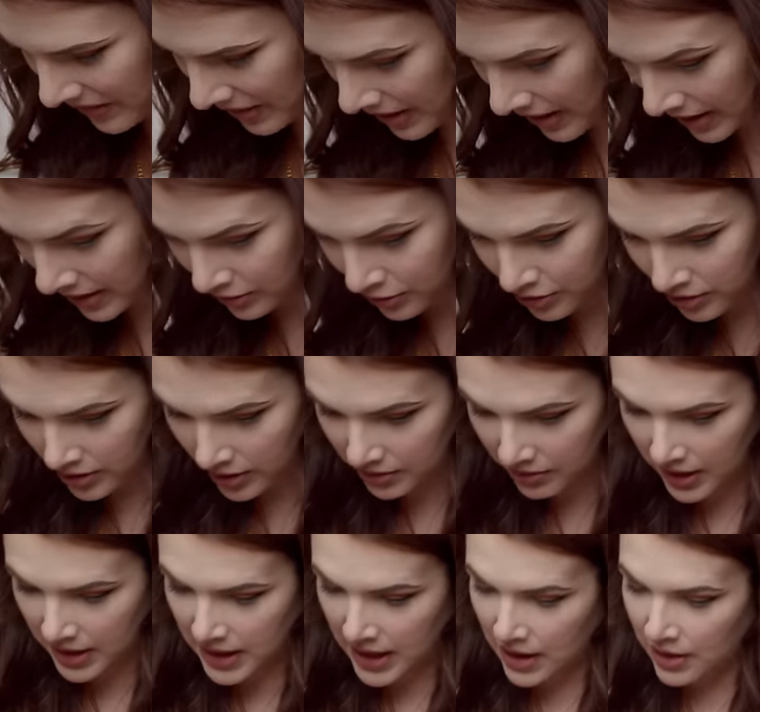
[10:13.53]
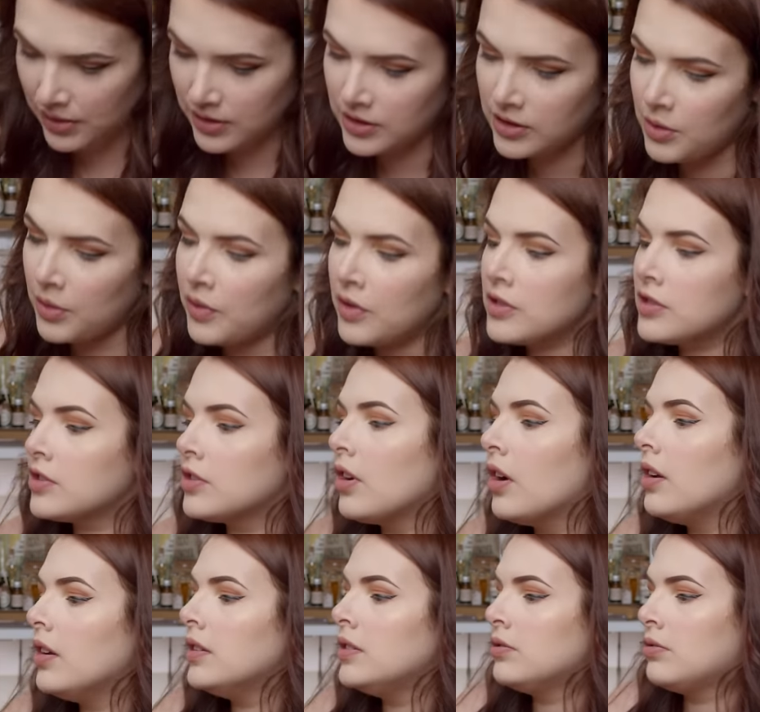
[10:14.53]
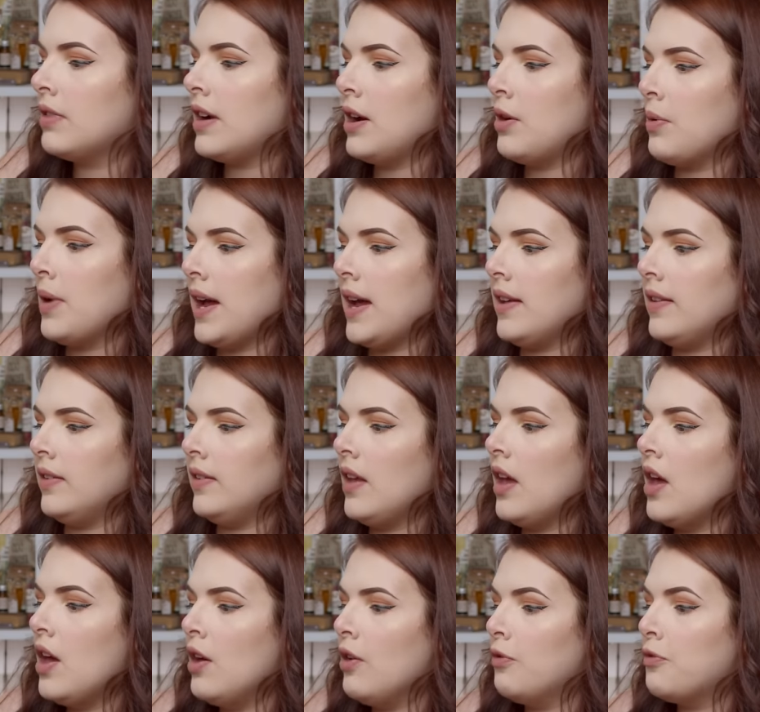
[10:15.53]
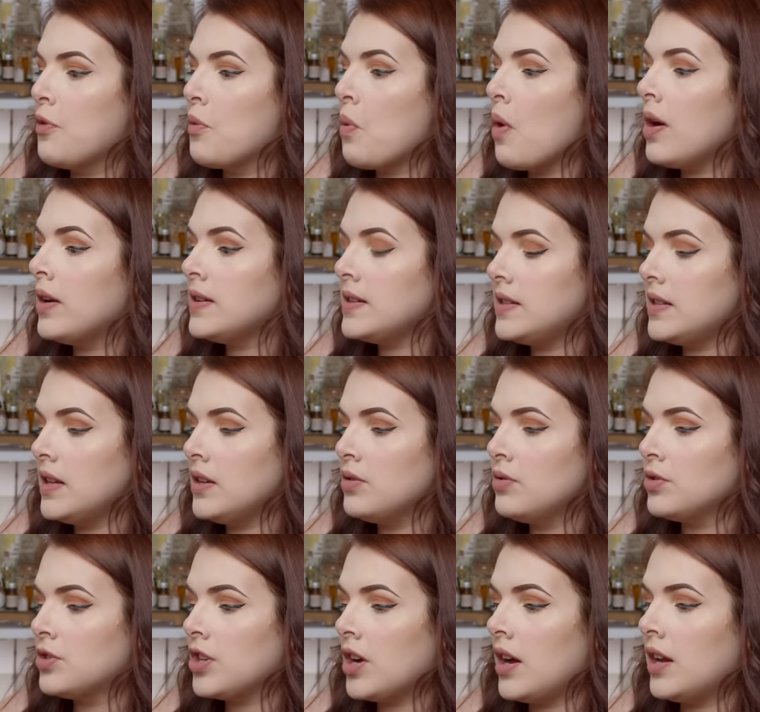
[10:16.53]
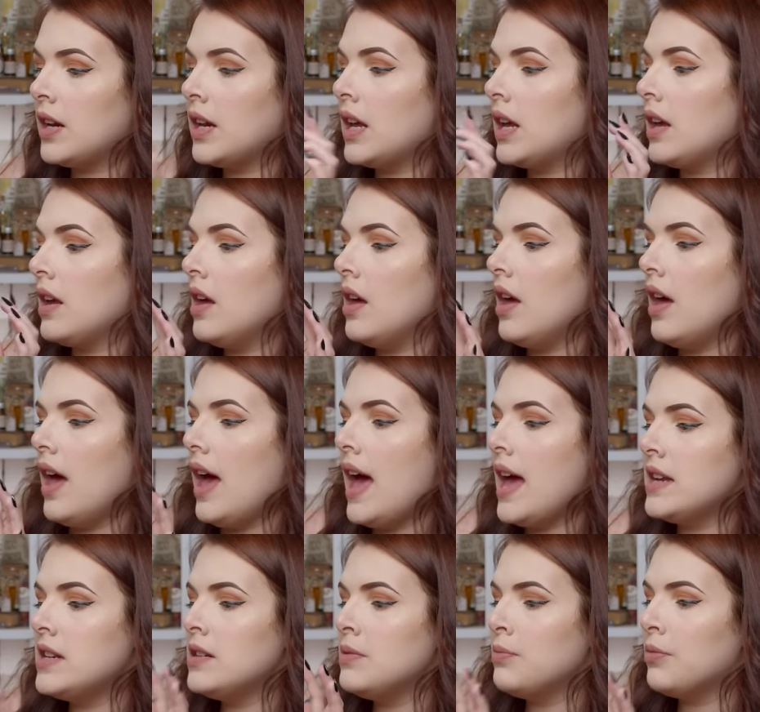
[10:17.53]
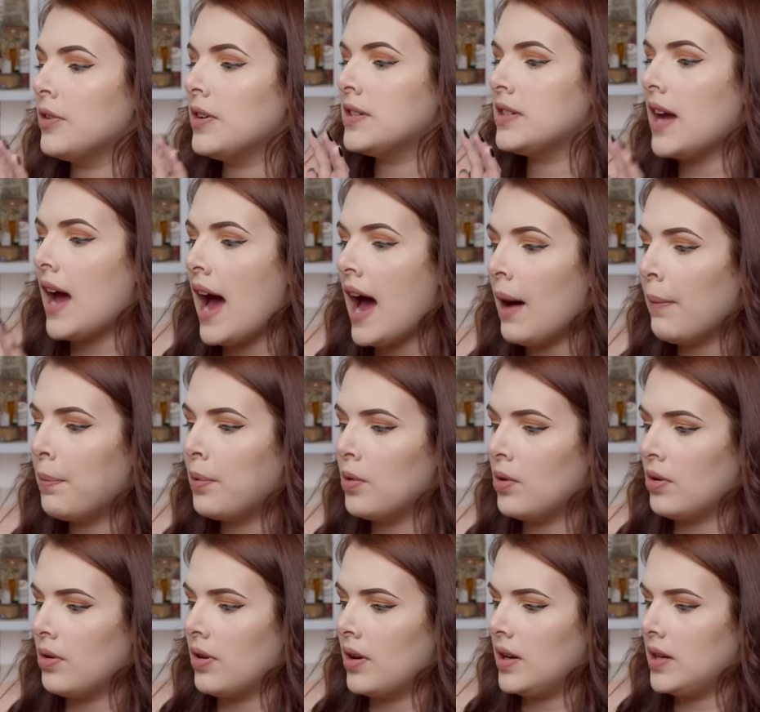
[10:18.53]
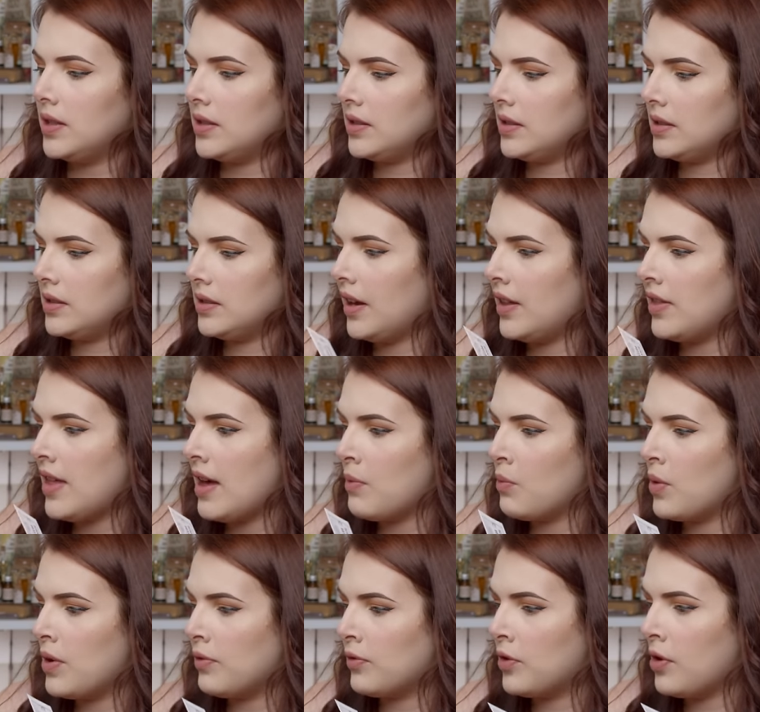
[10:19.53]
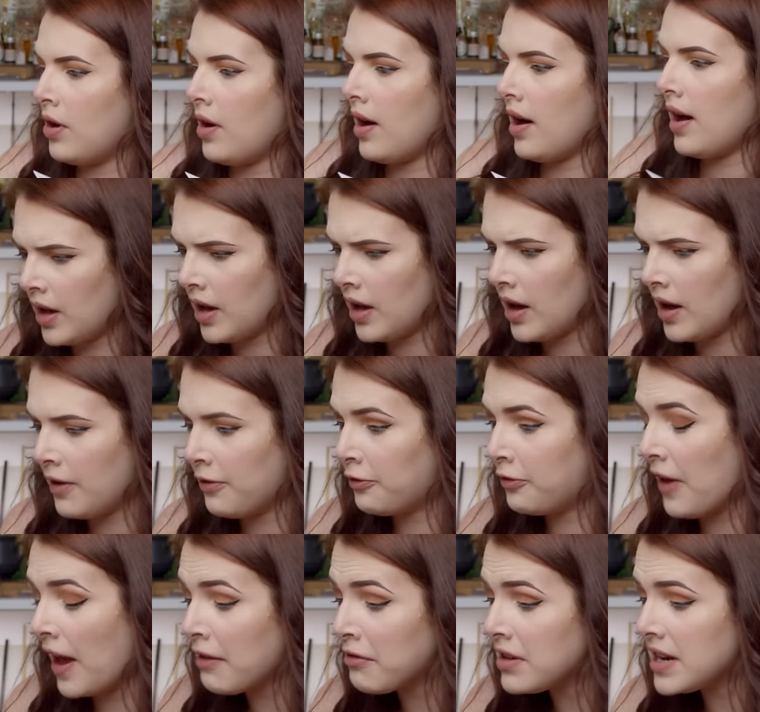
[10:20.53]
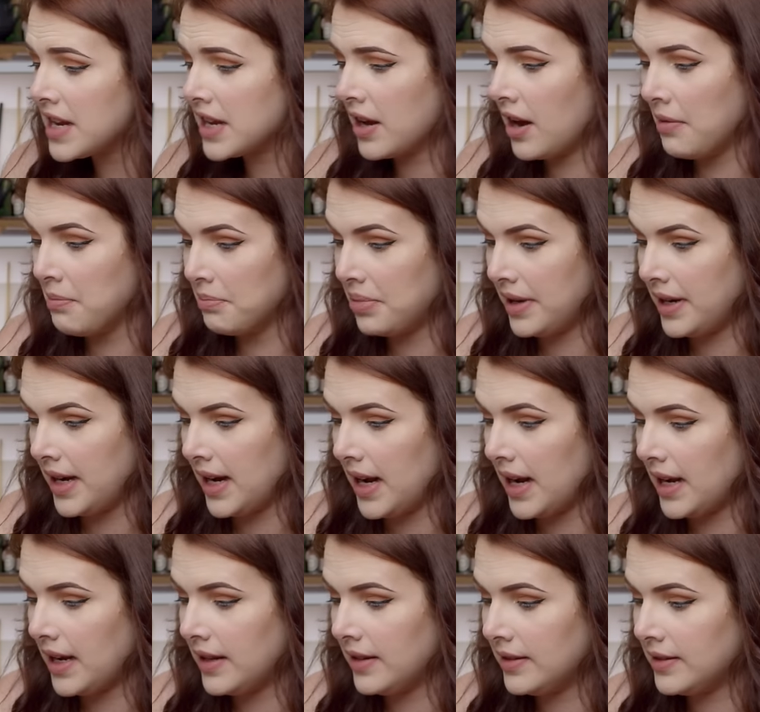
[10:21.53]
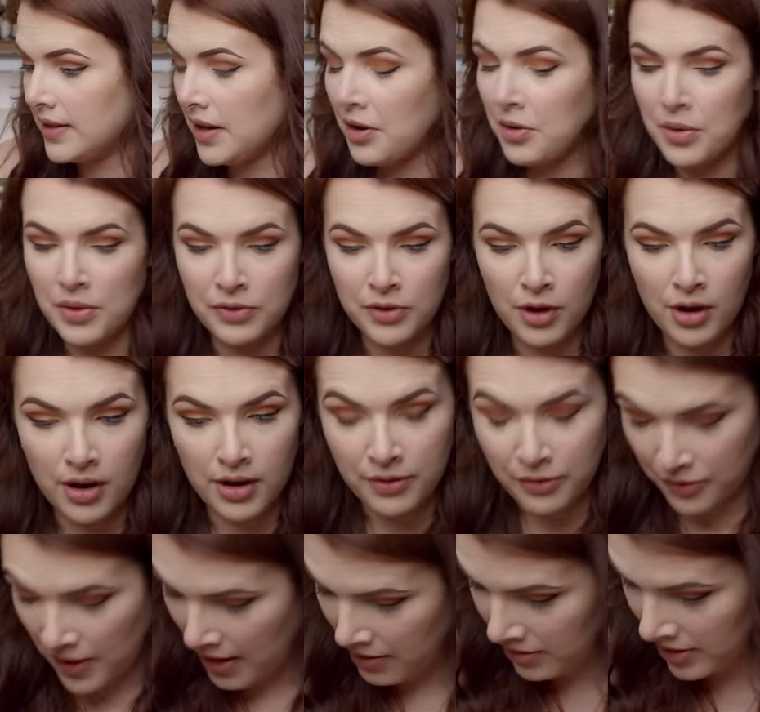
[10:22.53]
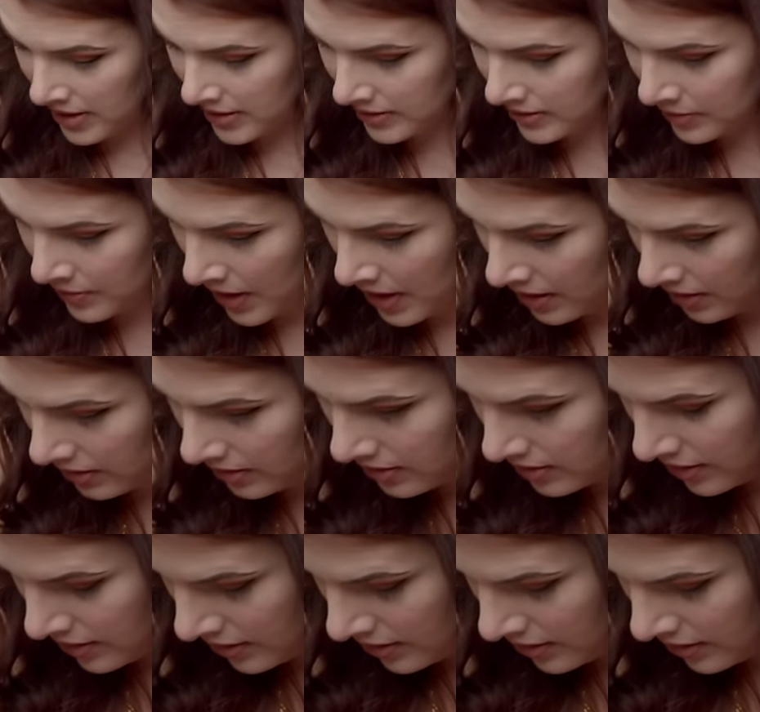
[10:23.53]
kind of shook right now. So we've got Scotland Railways for one single journey, Edinburgh to Applecross. And then we've got a ferry company. So we've got a ferry as well.